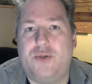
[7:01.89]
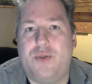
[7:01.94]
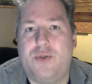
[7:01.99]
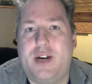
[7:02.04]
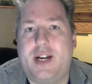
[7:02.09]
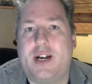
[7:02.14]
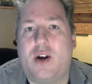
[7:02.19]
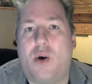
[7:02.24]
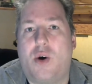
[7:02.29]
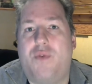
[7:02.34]

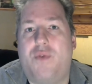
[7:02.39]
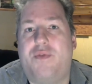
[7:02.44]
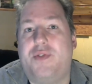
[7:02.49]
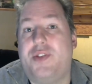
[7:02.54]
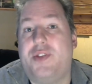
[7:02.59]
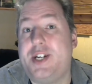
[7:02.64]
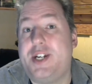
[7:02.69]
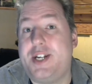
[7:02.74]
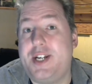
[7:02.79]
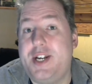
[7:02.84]
doing over
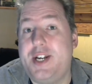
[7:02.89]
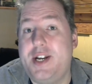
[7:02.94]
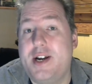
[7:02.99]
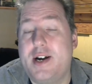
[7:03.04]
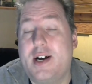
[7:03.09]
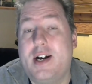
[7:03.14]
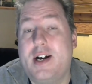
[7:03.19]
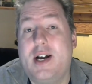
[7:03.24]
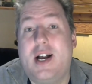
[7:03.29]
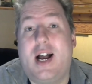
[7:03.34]
the
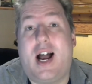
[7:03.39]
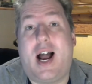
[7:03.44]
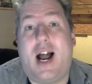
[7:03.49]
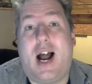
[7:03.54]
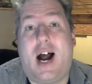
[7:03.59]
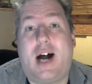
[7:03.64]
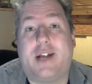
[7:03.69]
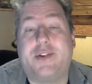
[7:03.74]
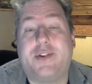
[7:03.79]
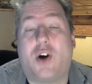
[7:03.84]
year,
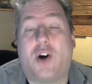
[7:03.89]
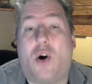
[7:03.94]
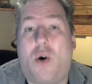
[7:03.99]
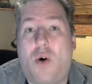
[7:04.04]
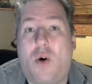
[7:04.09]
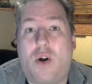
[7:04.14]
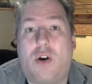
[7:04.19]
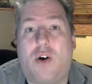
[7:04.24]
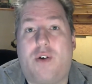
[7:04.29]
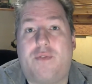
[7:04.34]
and
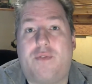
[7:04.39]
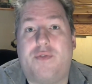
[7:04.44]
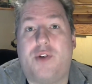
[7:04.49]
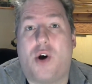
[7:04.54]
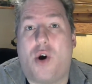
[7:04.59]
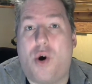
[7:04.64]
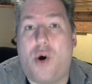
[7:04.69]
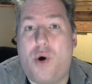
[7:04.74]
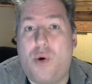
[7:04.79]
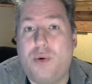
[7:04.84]
all of the
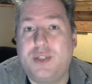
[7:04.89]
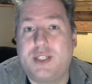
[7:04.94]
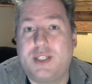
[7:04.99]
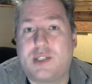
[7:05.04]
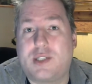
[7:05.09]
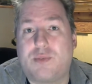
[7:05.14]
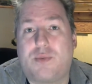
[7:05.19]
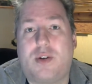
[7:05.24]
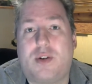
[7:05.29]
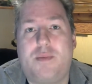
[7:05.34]

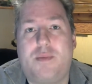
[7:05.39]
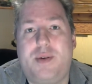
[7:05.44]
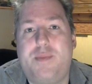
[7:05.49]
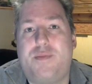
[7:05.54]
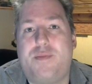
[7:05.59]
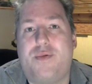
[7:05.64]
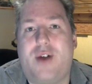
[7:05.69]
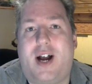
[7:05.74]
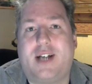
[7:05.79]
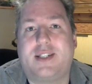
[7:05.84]
hosts will be
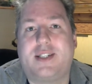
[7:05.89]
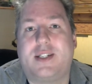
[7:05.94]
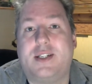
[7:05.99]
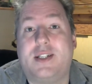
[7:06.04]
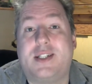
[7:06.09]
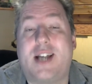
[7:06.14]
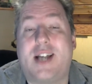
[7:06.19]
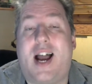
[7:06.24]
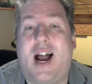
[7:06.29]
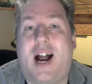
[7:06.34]
present